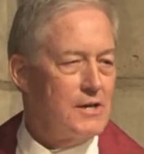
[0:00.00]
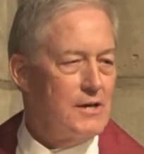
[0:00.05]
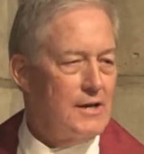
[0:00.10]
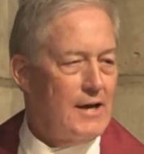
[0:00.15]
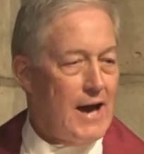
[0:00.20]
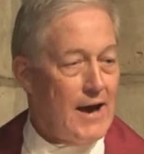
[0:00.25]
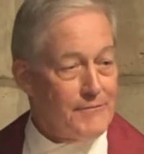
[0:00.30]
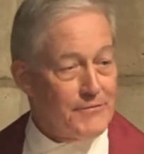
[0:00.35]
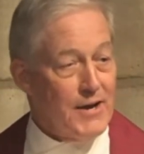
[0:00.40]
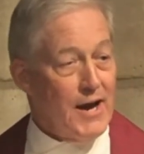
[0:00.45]

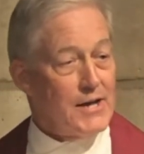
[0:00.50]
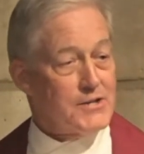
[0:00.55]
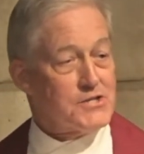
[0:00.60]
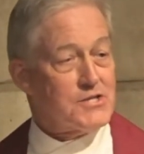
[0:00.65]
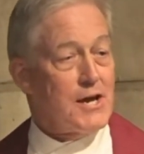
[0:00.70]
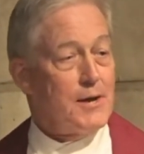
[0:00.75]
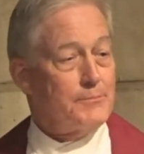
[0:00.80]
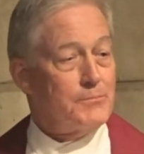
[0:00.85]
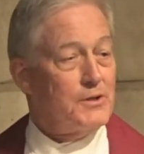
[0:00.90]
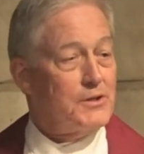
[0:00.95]
I've got
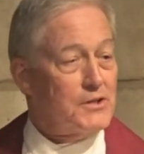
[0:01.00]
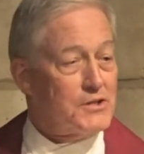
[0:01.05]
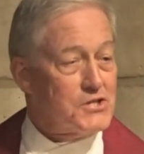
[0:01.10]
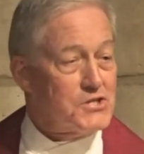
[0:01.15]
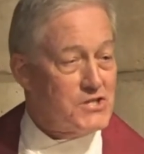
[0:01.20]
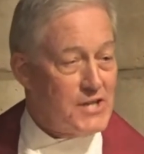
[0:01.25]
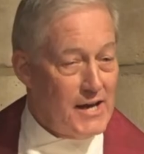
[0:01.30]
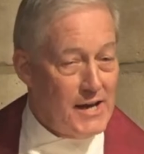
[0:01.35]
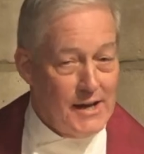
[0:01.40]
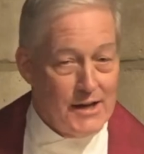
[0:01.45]
something to
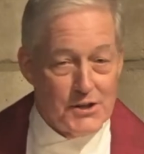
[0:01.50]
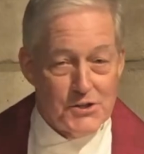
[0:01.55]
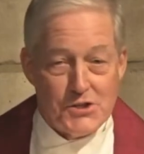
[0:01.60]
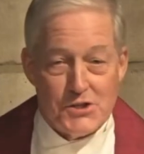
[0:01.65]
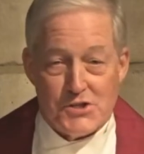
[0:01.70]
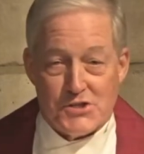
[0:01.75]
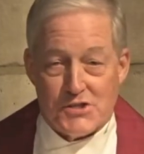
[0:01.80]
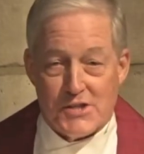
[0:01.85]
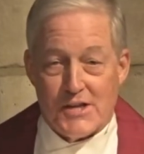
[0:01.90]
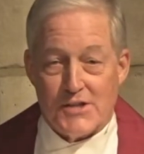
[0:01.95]
say, she
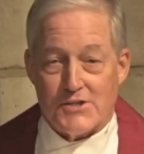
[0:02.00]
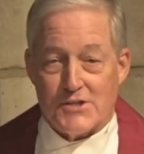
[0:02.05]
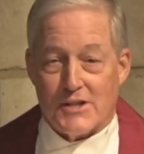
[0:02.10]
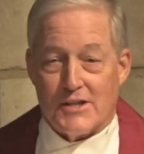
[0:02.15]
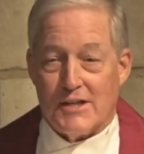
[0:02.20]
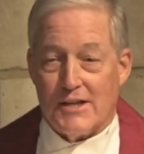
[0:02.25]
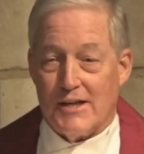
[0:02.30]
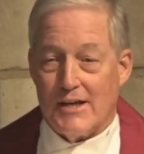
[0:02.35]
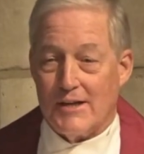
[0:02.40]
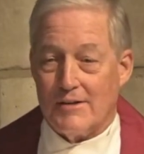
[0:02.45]
sings
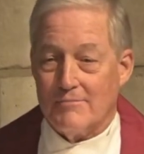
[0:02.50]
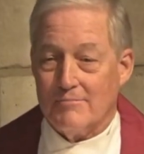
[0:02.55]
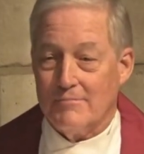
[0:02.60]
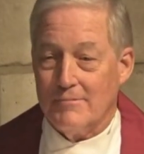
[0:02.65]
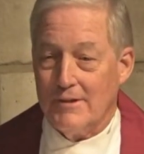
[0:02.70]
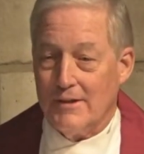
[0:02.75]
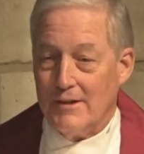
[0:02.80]
again.